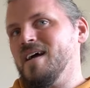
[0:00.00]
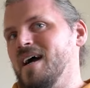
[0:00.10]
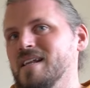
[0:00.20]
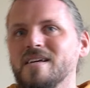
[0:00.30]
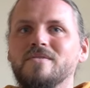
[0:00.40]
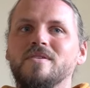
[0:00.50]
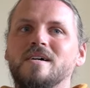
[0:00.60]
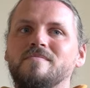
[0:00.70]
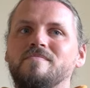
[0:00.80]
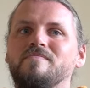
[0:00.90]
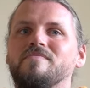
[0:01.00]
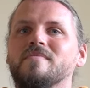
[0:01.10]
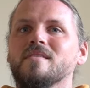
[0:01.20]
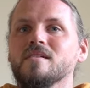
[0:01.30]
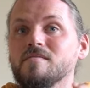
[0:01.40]
Adding it all up,
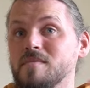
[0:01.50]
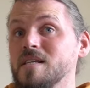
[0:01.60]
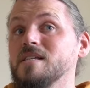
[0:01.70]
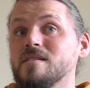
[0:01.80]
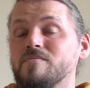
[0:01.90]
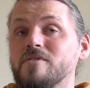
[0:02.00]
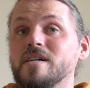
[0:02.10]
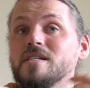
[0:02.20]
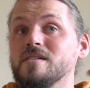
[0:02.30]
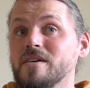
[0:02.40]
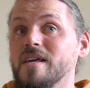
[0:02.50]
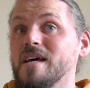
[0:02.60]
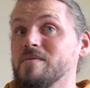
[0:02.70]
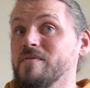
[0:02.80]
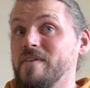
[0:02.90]
this is the price looking
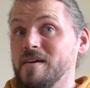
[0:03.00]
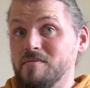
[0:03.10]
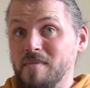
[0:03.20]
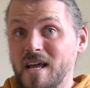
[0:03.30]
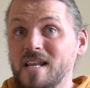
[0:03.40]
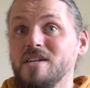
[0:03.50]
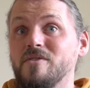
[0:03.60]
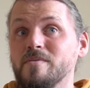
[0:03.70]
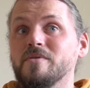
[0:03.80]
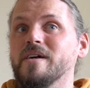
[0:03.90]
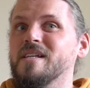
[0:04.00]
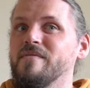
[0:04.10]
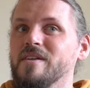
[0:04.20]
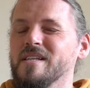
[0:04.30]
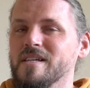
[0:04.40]
at without any trips or
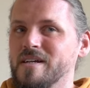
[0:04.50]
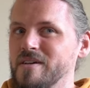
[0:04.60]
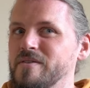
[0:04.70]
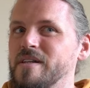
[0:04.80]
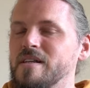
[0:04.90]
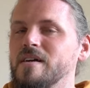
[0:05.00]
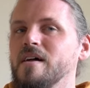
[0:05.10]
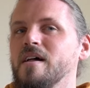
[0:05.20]
activities included.